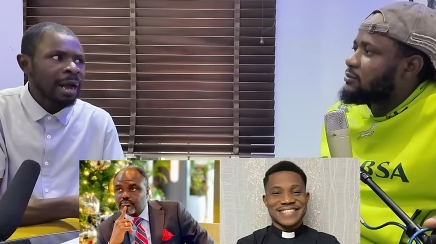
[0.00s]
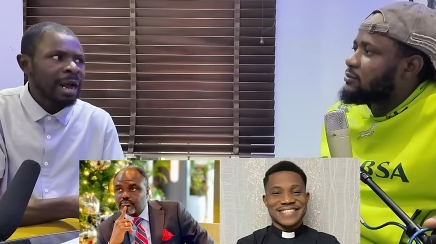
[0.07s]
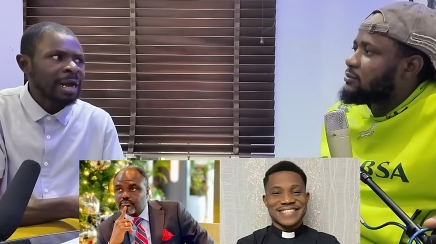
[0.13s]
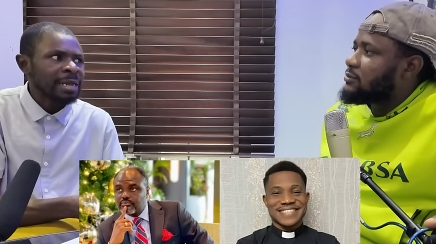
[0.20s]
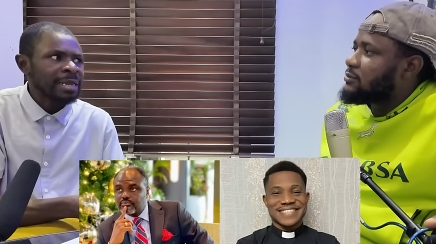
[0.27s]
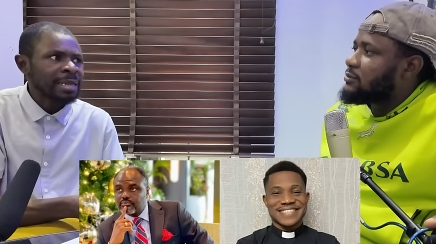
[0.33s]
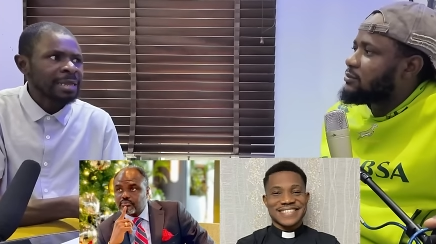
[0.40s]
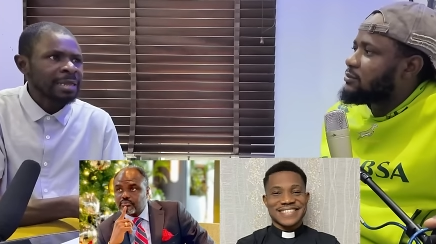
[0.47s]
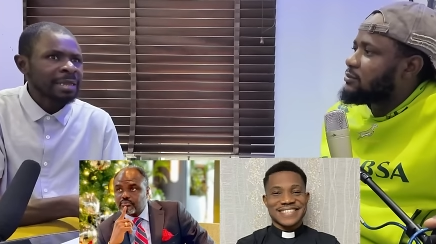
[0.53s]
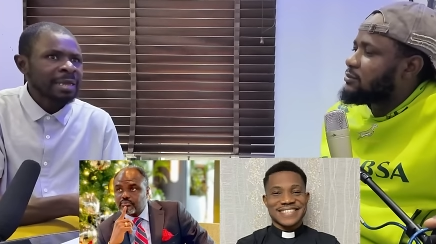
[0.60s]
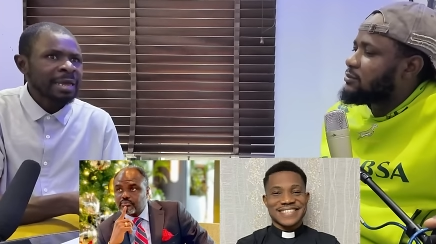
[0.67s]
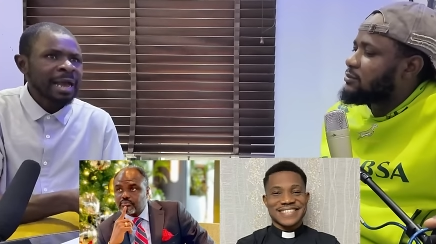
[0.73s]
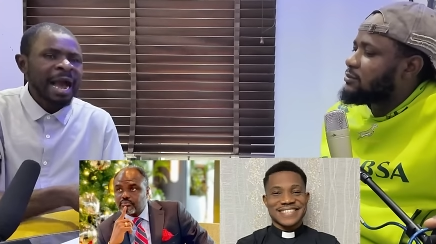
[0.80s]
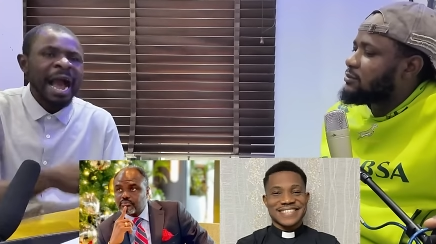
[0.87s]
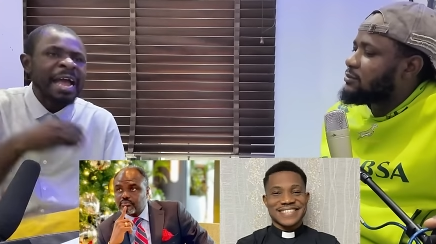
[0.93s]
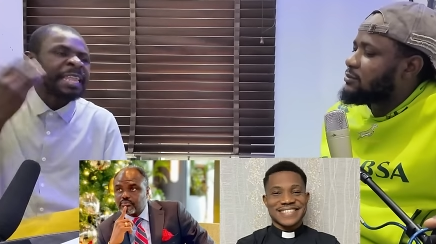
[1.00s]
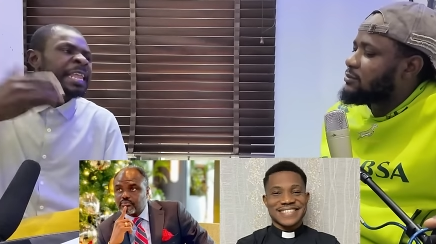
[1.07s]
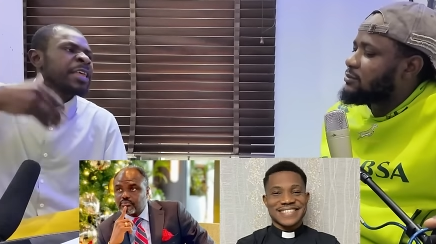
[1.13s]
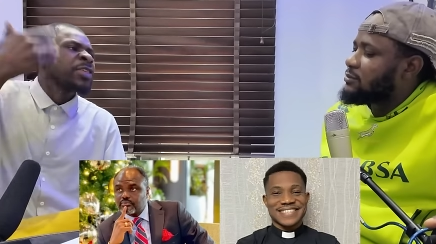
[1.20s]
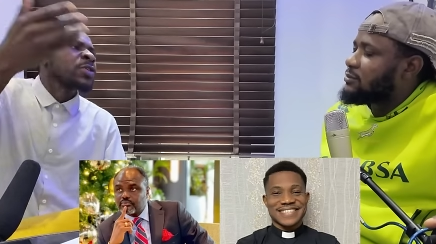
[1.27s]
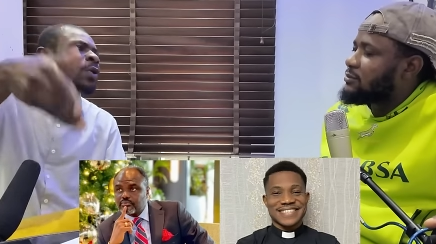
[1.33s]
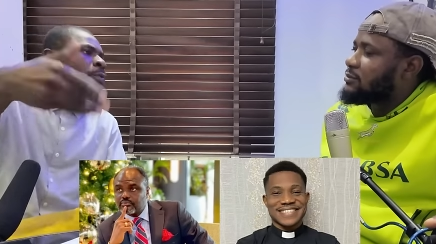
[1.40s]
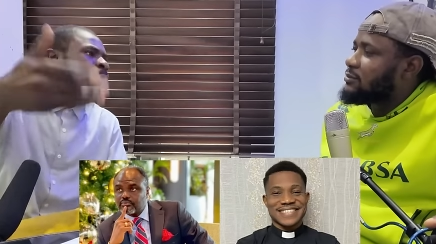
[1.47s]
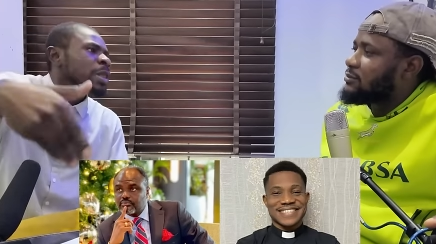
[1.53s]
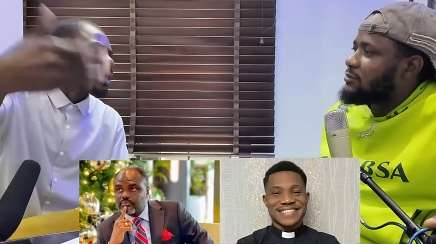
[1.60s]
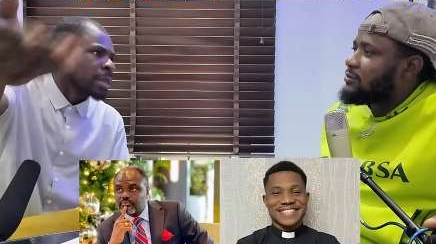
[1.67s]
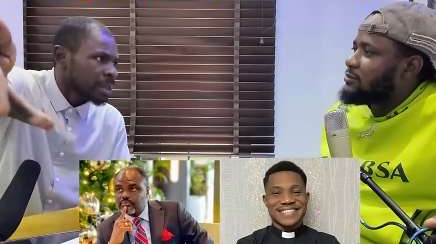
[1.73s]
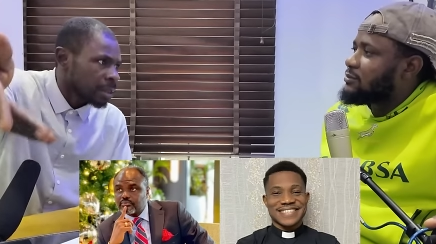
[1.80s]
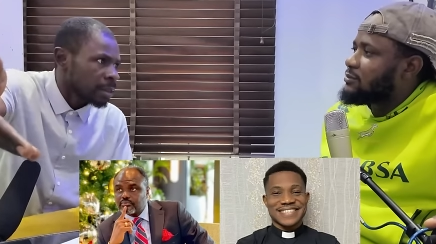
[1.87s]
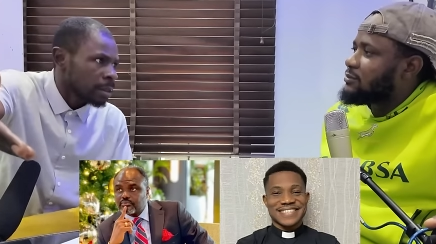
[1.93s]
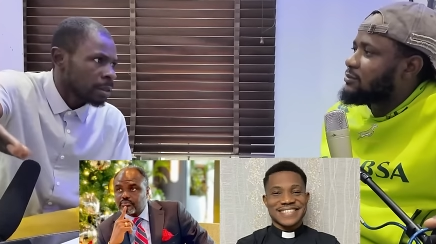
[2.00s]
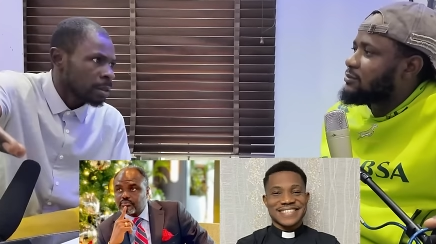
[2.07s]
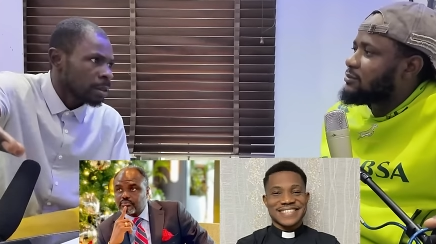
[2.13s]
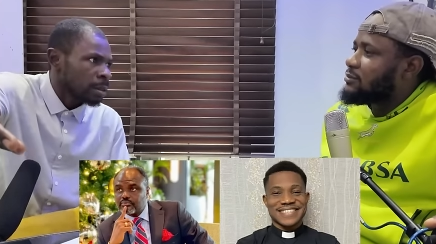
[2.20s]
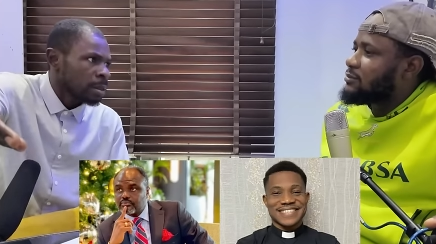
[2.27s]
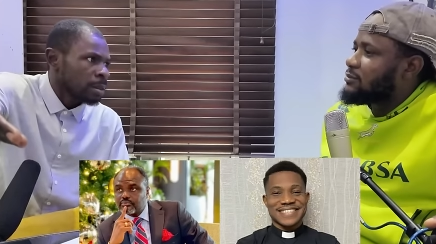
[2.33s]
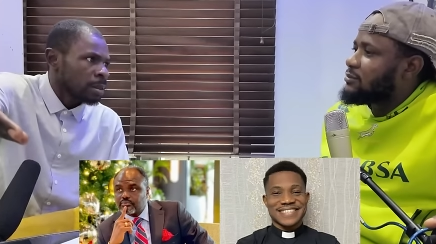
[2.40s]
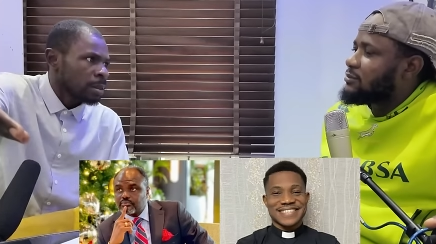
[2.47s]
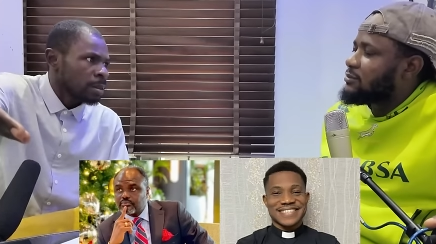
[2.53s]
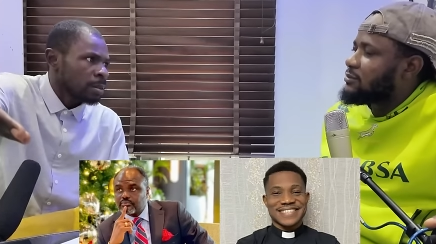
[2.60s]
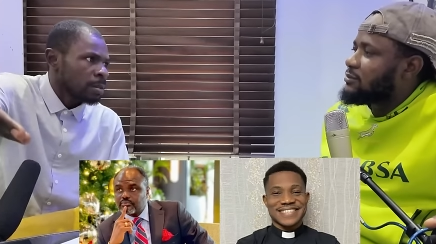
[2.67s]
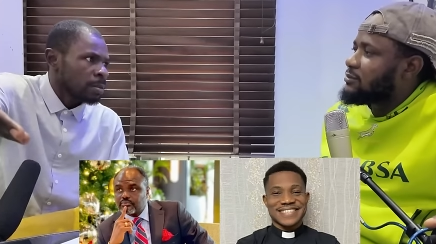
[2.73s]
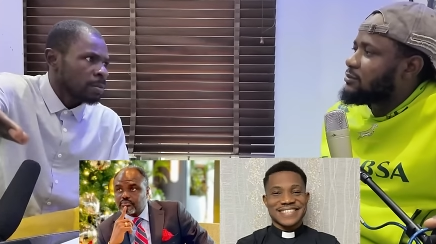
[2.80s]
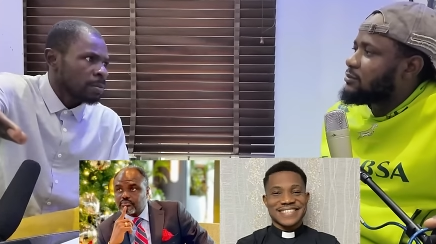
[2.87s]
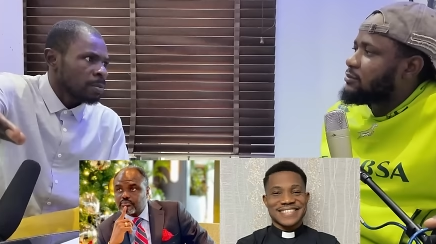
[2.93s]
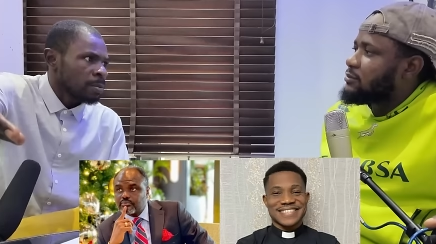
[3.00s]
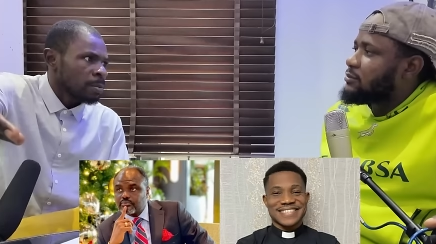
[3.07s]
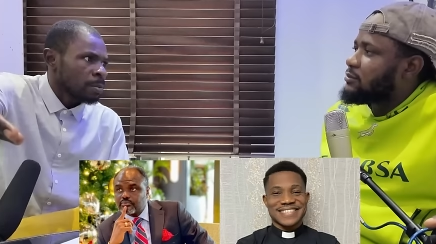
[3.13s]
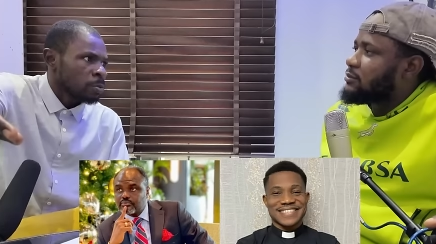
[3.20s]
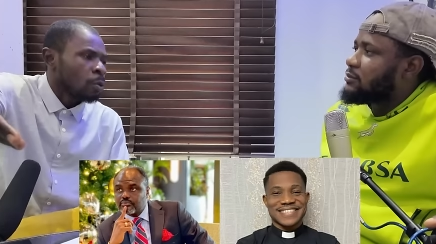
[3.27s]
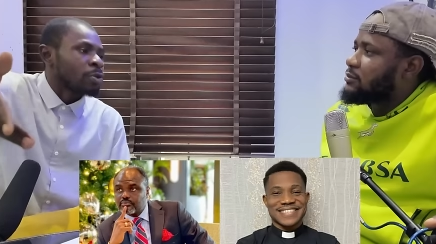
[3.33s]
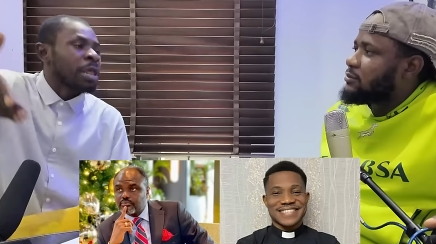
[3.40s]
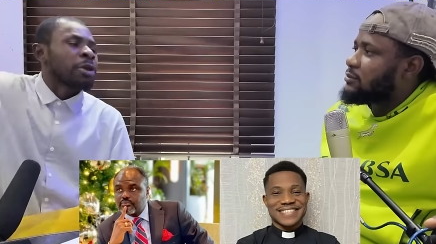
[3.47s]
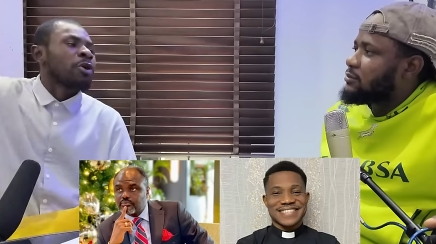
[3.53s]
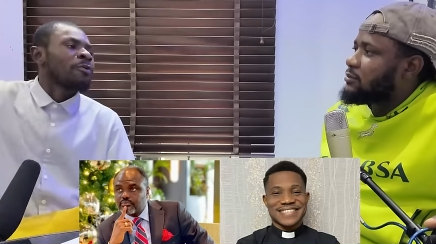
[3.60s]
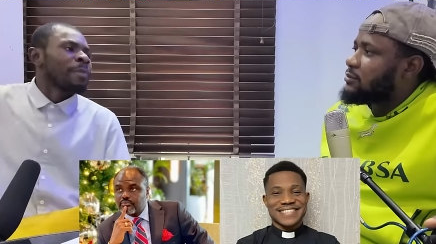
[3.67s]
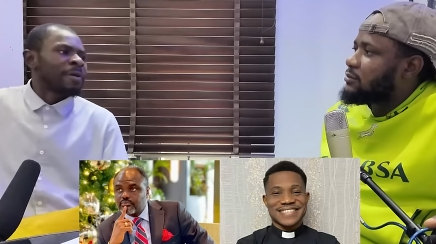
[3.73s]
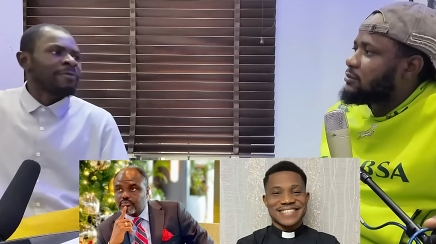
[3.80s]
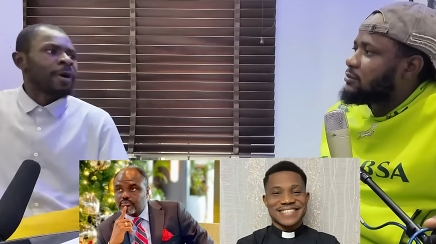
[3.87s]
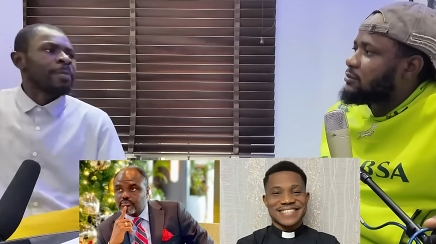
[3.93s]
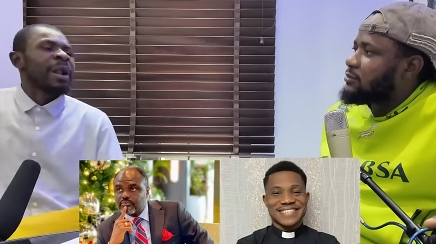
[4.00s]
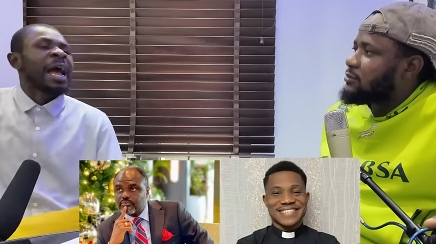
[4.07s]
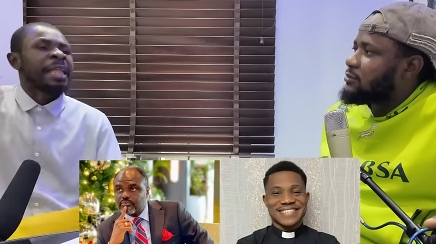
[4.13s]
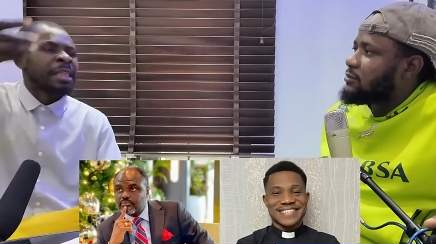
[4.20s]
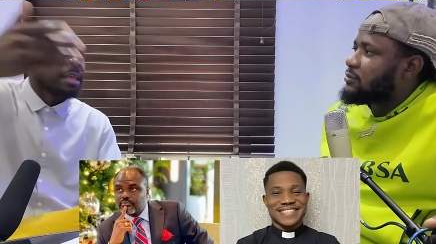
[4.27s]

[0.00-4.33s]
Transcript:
Speaker 1: and I need something to take care of my family.